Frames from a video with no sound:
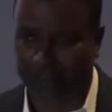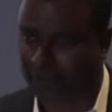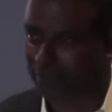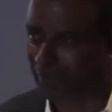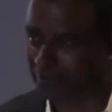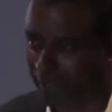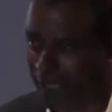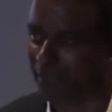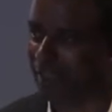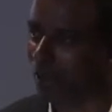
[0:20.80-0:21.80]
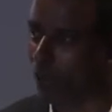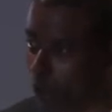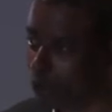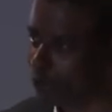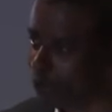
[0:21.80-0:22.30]
that uh, I have a lot of
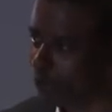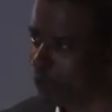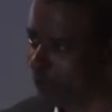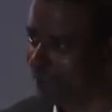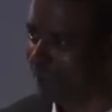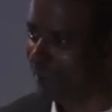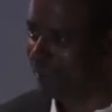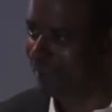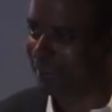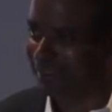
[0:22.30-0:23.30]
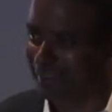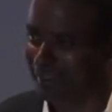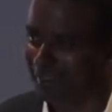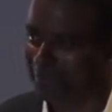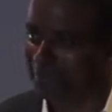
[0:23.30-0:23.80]
work to do.
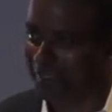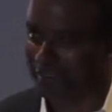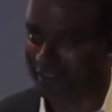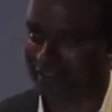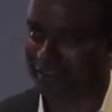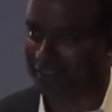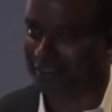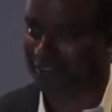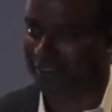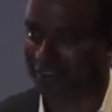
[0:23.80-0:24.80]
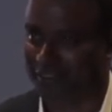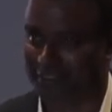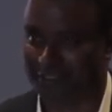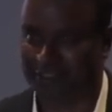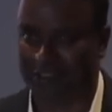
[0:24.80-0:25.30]
Um, and, and just
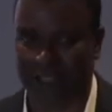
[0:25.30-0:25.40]
in, in